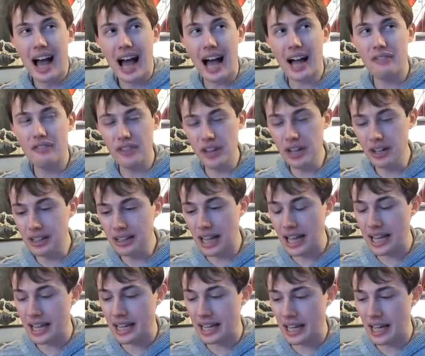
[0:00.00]
I feel
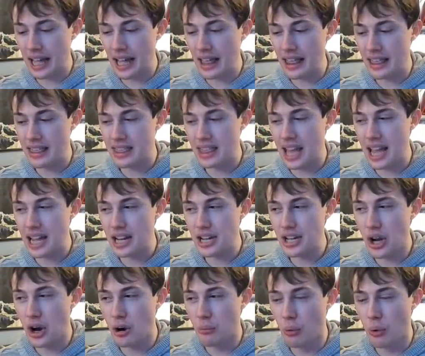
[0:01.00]
like they
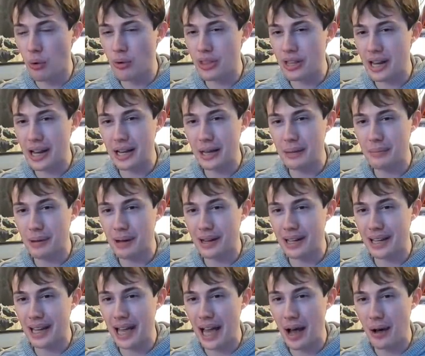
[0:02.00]
know more than
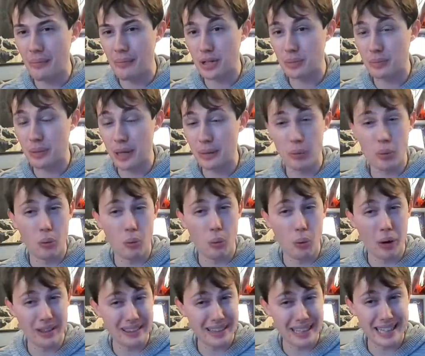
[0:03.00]
anybody how much people
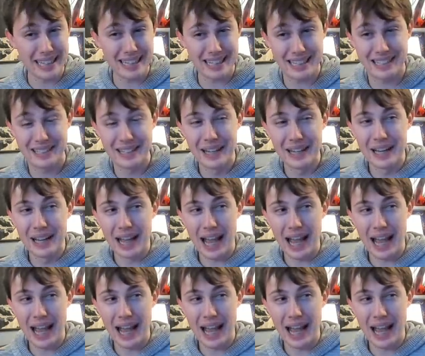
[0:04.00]
want this